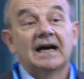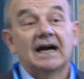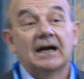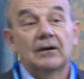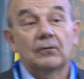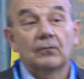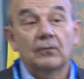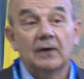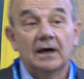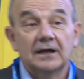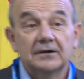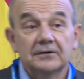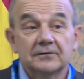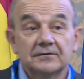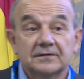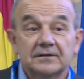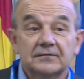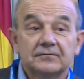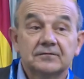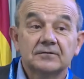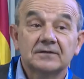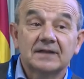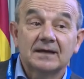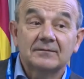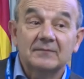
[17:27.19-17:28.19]
And one of
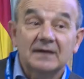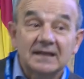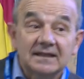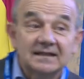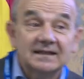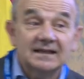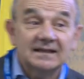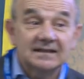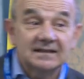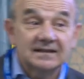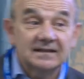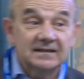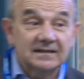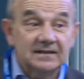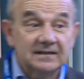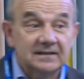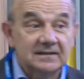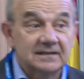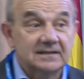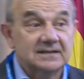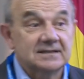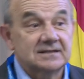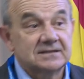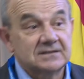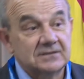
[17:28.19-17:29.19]
the fundamental
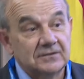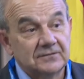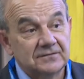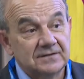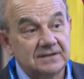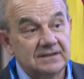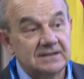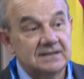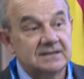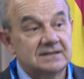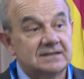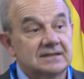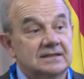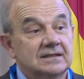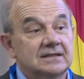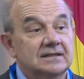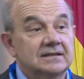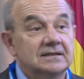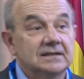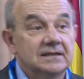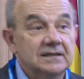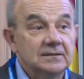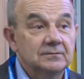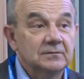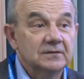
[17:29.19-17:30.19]
ingredients of these uh,
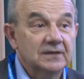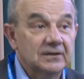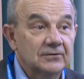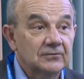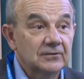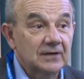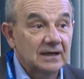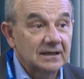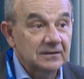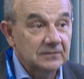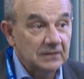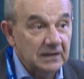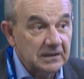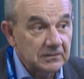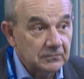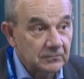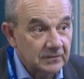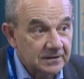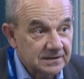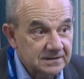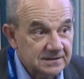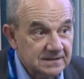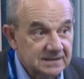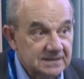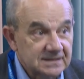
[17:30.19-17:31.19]
deep neural
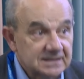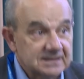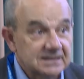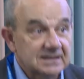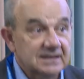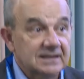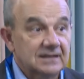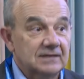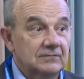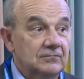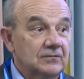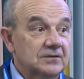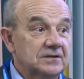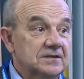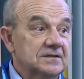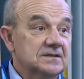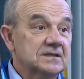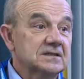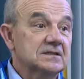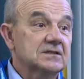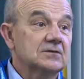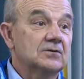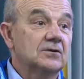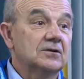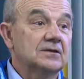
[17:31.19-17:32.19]
networks is the, what
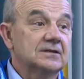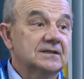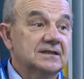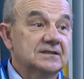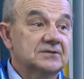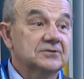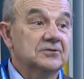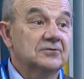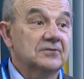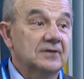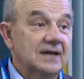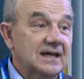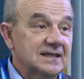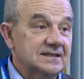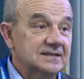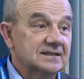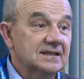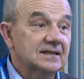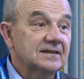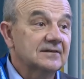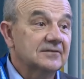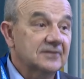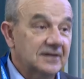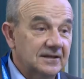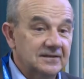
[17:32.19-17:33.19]
it is called the
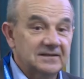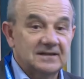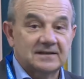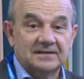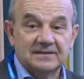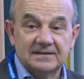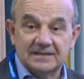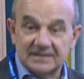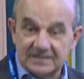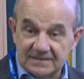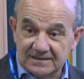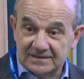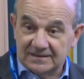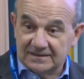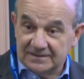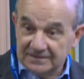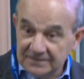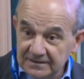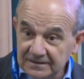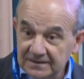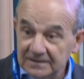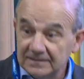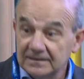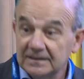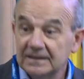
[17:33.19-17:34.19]
stochastic gradient
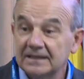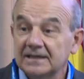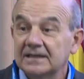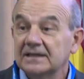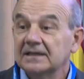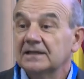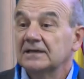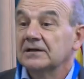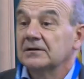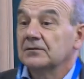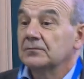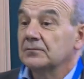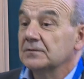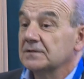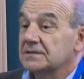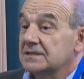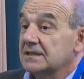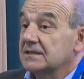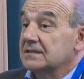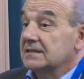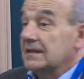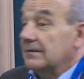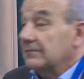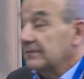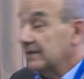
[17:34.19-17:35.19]
descent,
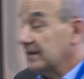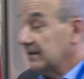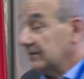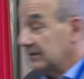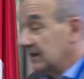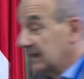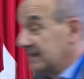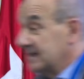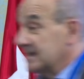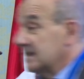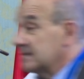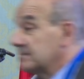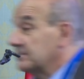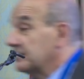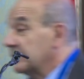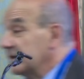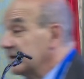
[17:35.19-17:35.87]
which is something that is